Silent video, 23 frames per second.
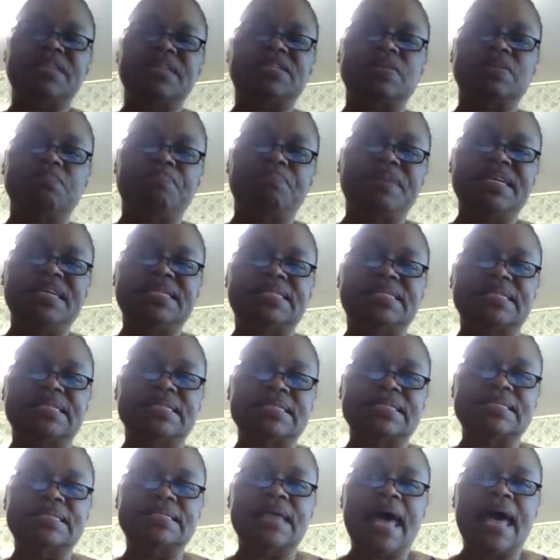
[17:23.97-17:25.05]
bits and
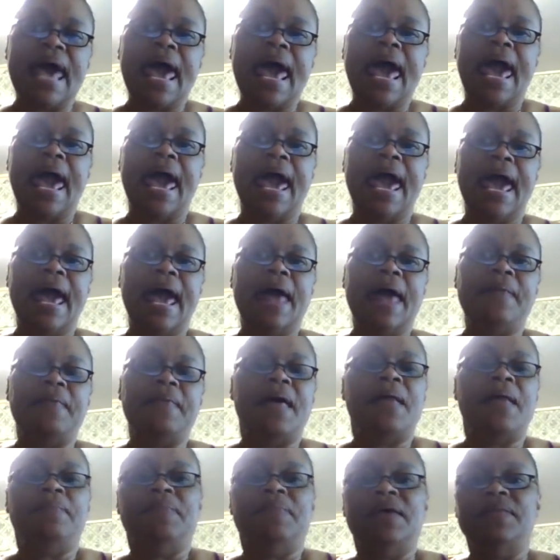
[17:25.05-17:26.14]
pieces, and
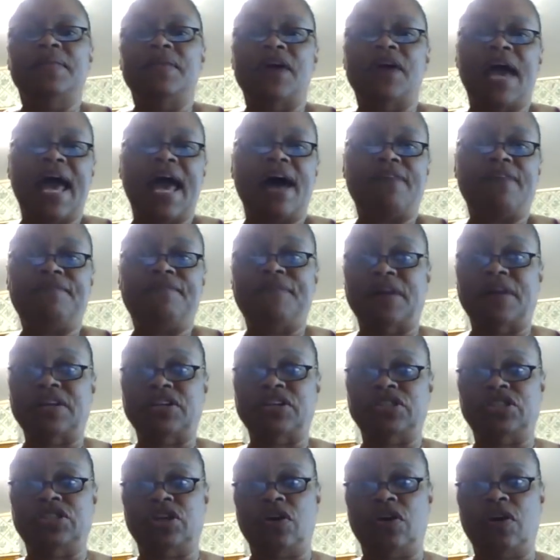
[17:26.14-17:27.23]
then they have
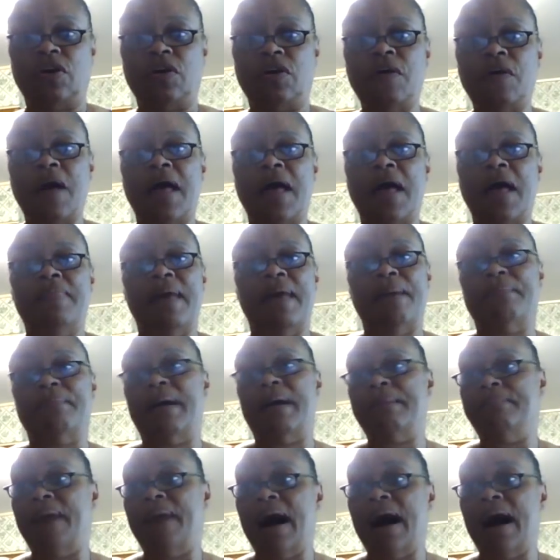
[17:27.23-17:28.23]
furniture that my